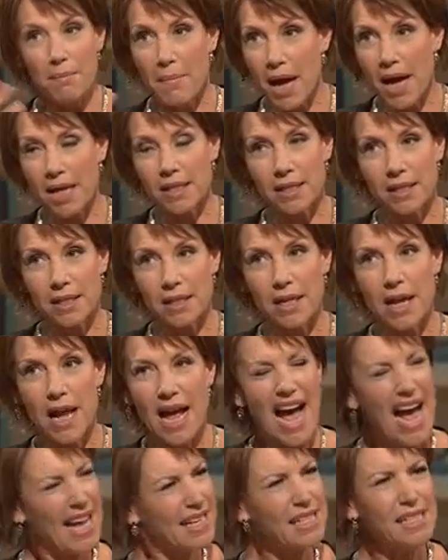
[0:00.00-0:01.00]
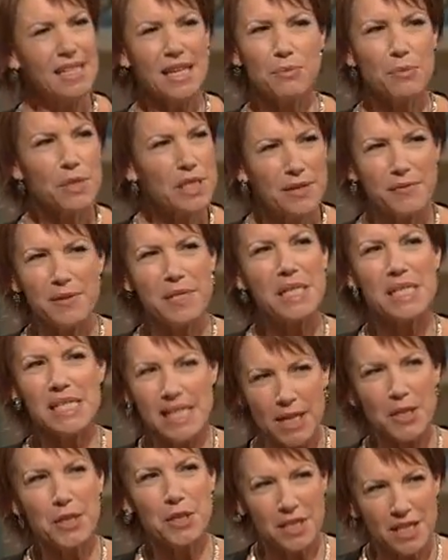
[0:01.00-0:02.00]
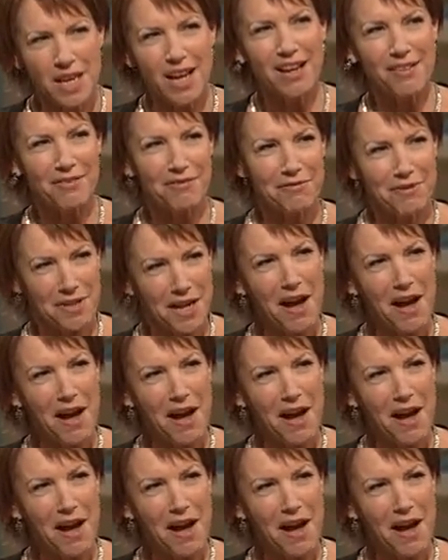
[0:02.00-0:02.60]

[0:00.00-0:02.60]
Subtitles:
Martin was given such a tough